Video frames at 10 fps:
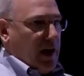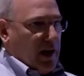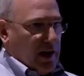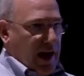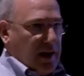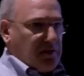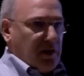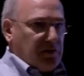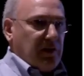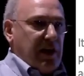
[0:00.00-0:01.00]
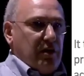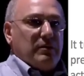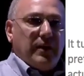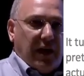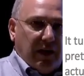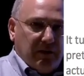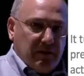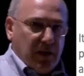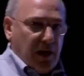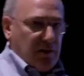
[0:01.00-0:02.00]
uh, ask us later and,
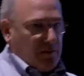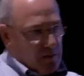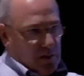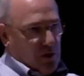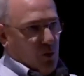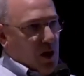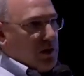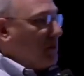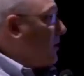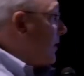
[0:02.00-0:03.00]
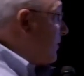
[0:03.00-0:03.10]
and you're welcome to